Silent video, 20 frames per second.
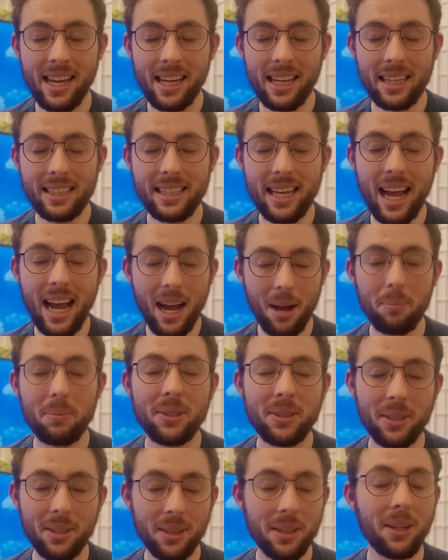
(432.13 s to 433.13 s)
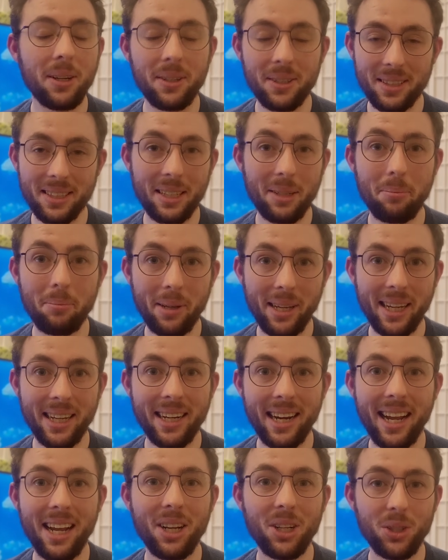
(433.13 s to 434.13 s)
It's absolutely
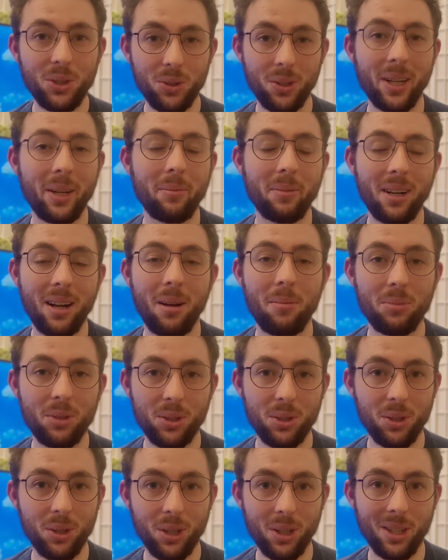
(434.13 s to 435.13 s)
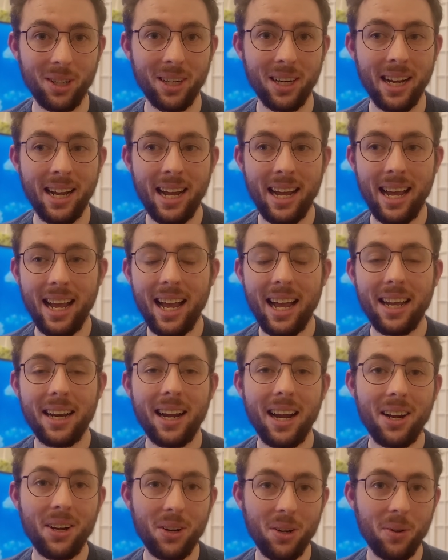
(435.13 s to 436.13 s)
been a dream come true, and
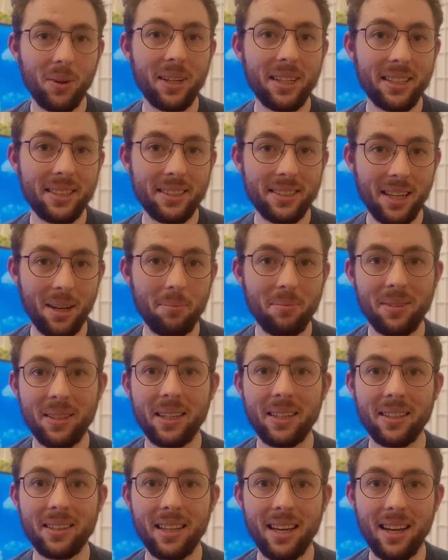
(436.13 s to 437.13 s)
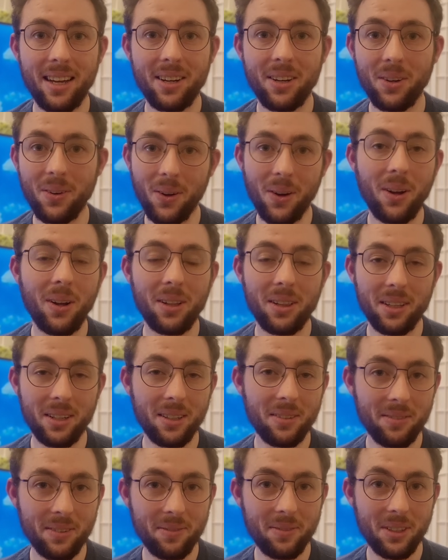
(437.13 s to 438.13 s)
I know it is something that not a lot
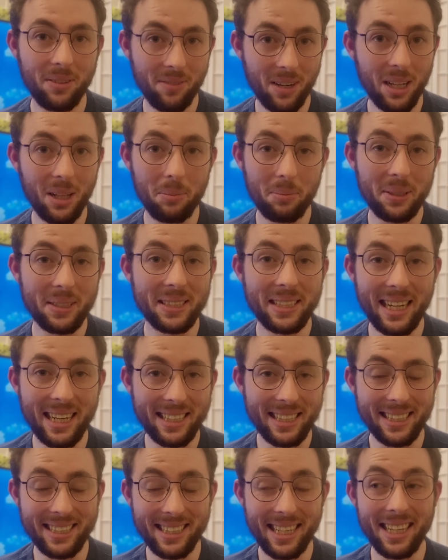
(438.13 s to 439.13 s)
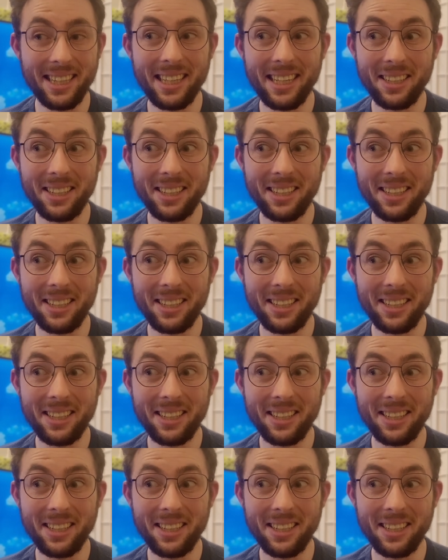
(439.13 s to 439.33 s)
of developers get to say they